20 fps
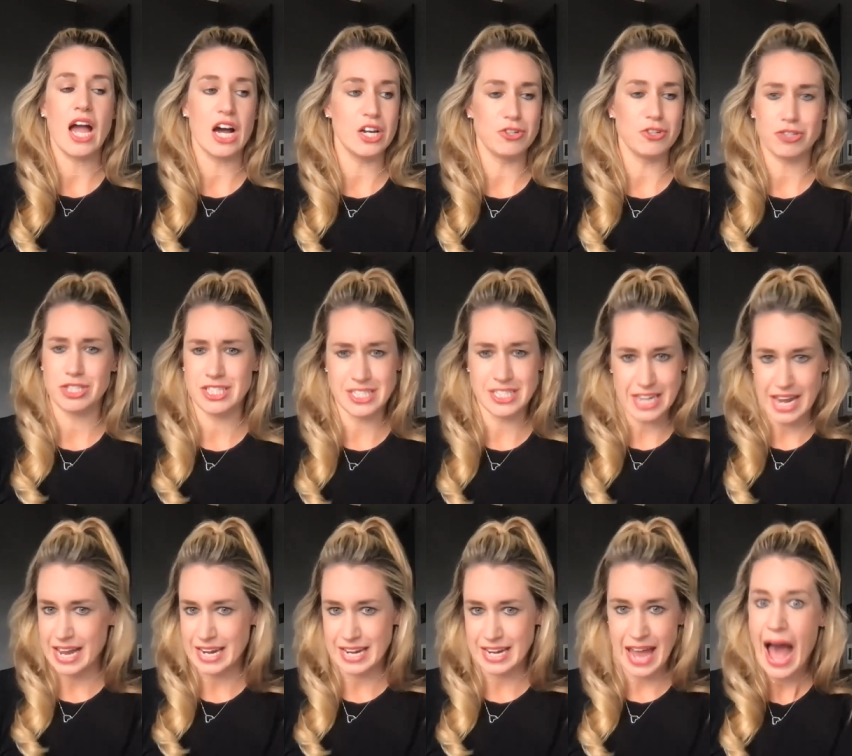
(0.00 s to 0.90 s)
I
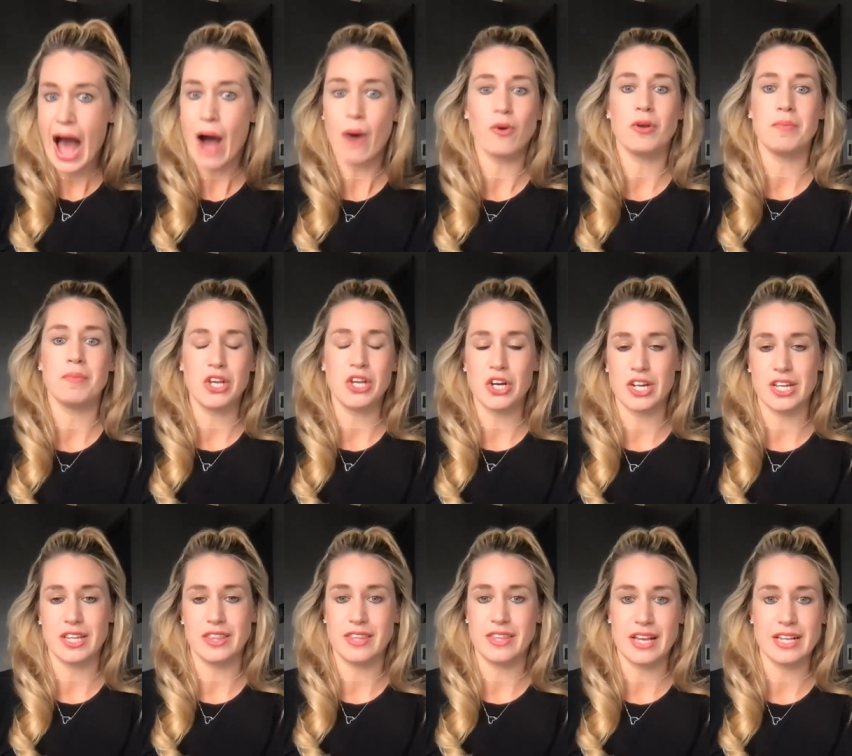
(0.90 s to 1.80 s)
understand how to be
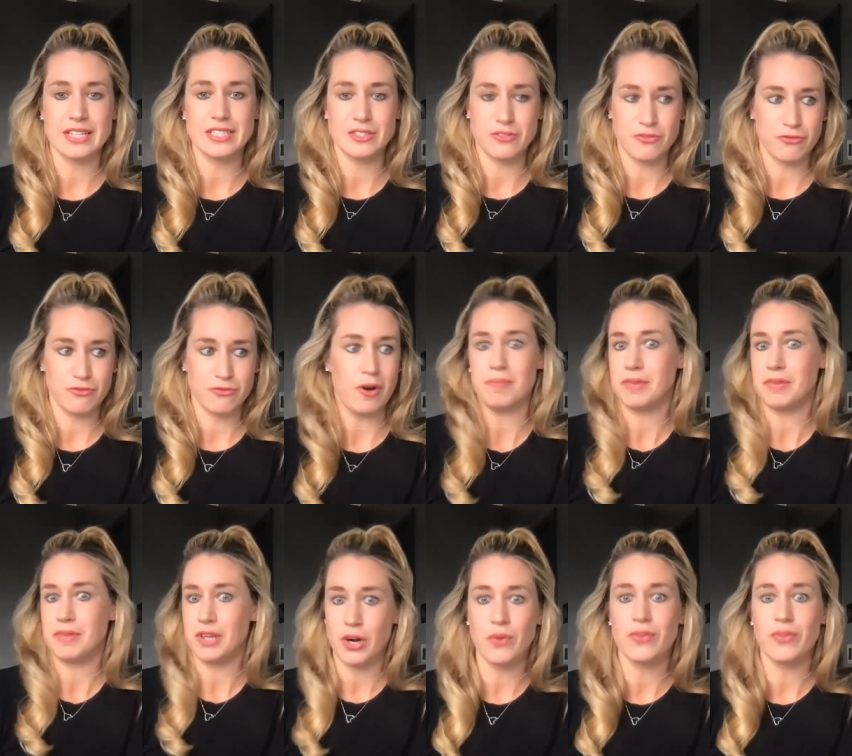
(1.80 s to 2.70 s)
good at this
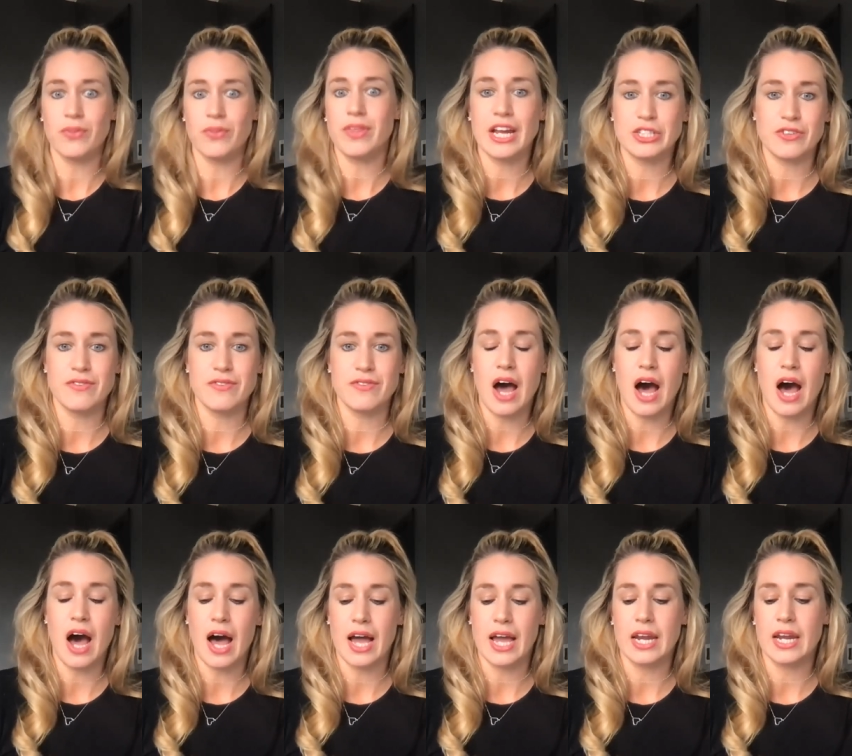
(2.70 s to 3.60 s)
from, you know, the age of
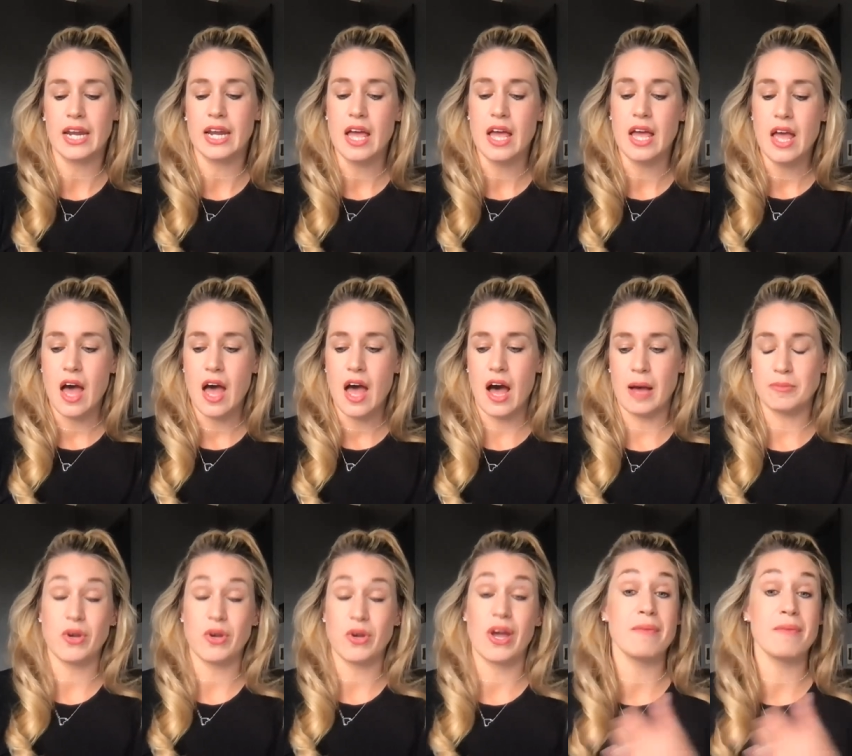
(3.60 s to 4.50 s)
nine.
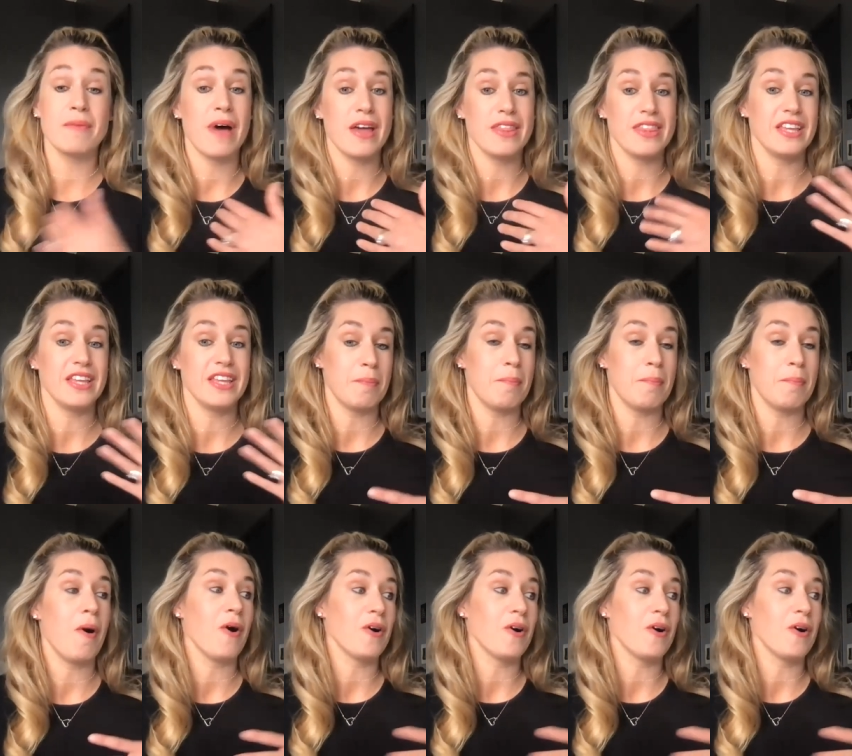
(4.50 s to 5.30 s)
Um, so I am, I think,